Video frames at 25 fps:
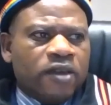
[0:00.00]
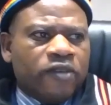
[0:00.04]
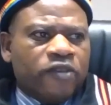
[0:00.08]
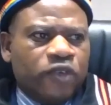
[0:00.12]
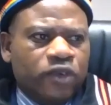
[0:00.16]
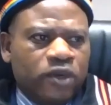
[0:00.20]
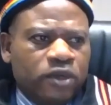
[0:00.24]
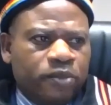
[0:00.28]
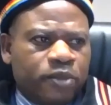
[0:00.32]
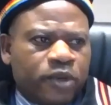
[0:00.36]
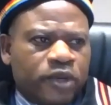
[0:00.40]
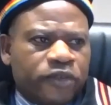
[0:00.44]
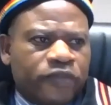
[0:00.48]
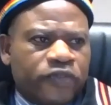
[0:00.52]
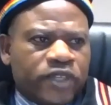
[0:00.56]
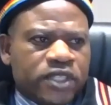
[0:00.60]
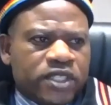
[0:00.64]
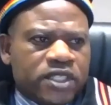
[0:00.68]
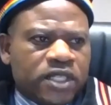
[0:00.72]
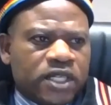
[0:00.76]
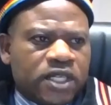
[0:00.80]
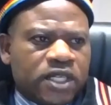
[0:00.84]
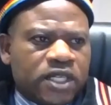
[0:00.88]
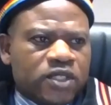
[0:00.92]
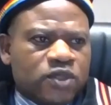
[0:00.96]
full
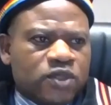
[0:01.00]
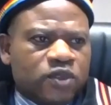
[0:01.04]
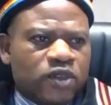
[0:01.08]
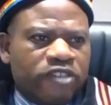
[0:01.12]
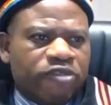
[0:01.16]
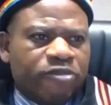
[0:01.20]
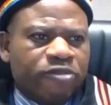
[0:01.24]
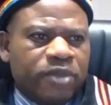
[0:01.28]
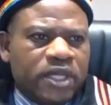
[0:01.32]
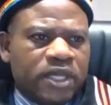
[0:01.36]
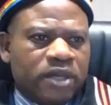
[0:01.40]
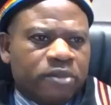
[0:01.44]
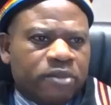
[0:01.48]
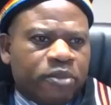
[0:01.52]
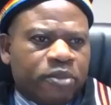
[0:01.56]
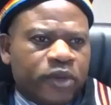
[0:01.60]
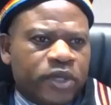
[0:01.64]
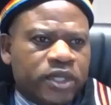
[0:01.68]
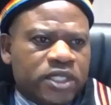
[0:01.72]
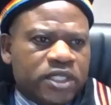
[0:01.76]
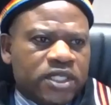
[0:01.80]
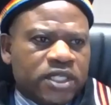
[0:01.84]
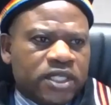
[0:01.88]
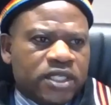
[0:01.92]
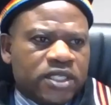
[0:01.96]
professors who have been
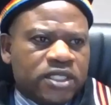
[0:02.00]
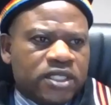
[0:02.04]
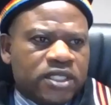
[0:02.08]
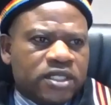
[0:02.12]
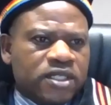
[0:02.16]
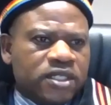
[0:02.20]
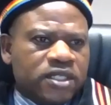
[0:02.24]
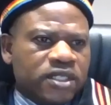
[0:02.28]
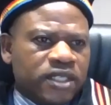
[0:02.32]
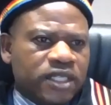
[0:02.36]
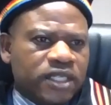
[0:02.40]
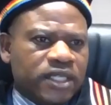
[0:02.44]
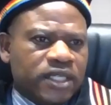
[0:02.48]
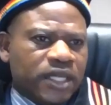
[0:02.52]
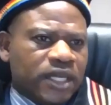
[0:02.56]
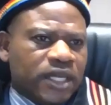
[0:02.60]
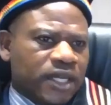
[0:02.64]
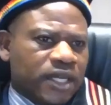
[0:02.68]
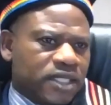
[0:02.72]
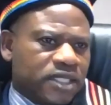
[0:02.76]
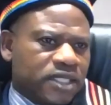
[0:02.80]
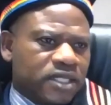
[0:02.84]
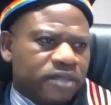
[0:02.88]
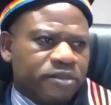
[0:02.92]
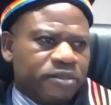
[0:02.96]
appointed in
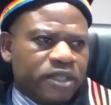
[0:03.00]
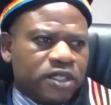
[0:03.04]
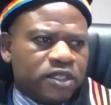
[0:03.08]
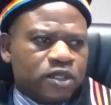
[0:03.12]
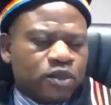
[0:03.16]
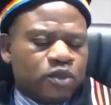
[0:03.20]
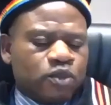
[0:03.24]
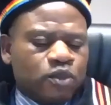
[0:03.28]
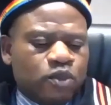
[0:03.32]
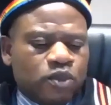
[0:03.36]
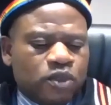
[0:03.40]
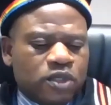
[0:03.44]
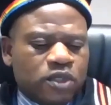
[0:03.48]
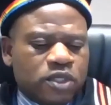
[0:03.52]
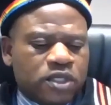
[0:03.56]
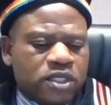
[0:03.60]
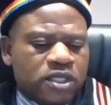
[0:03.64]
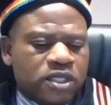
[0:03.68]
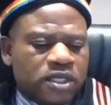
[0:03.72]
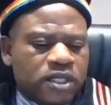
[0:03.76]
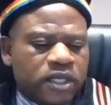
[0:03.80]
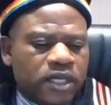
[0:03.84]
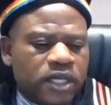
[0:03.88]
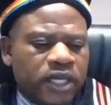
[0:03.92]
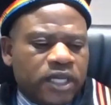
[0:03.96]
academic
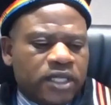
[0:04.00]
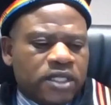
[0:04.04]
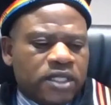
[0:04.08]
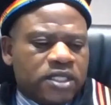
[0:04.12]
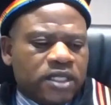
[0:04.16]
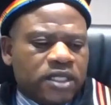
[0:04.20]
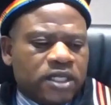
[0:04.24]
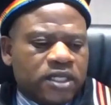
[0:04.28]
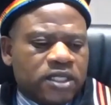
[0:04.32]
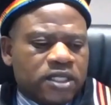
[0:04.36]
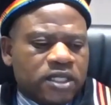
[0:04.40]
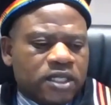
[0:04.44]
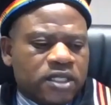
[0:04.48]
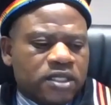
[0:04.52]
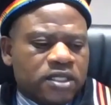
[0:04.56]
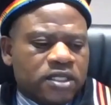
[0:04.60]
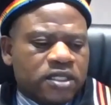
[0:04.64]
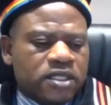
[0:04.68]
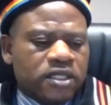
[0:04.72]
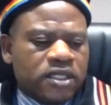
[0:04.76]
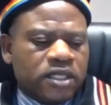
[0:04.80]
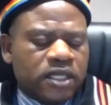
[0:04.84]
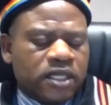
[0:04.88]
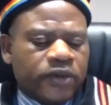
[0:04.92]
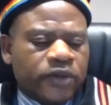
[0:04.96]
schools and
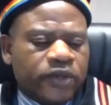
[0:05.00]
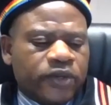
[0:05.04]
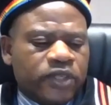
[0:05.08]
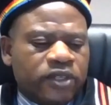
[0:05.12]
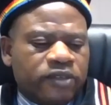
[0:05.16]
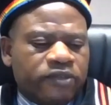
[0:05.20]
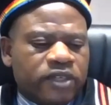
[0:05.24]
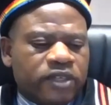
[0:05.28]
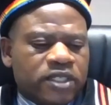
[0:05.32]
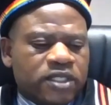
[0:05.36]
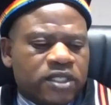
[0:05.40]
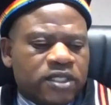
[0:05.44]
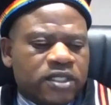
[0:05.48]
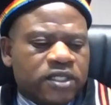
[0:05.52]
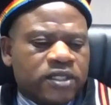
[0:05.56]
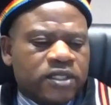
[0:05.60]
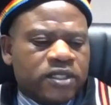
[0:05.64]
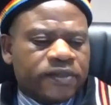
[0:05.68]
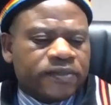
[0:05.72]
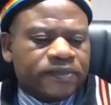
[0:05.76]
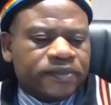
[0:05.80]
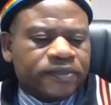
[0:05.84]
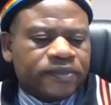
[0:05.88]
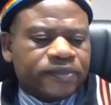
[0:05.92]
centers in our university.